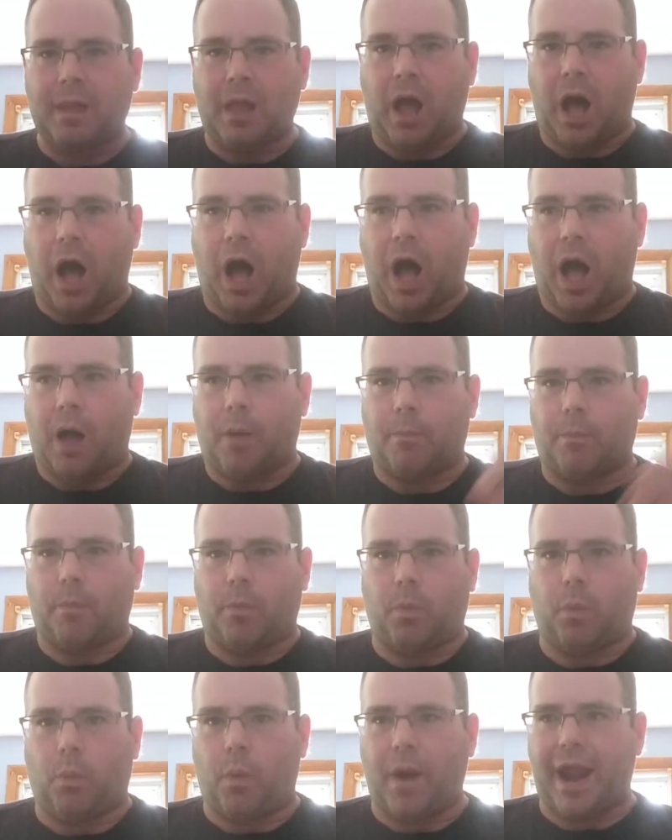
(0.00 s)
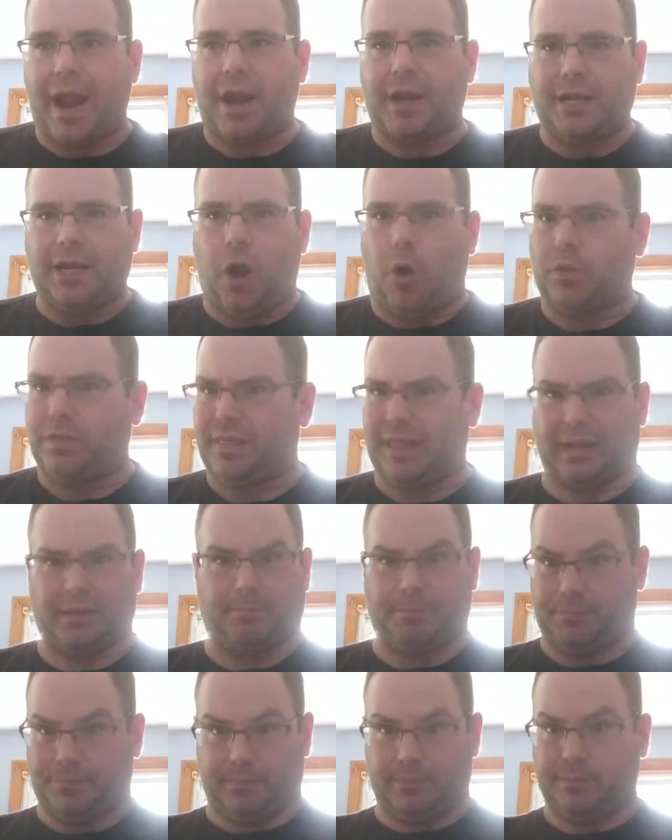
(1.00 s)
where
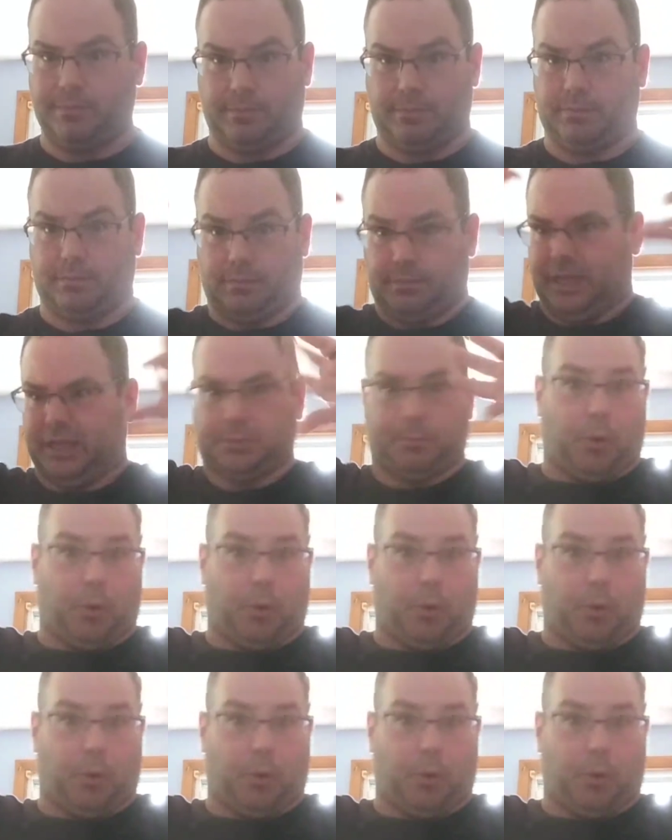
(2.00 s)
there's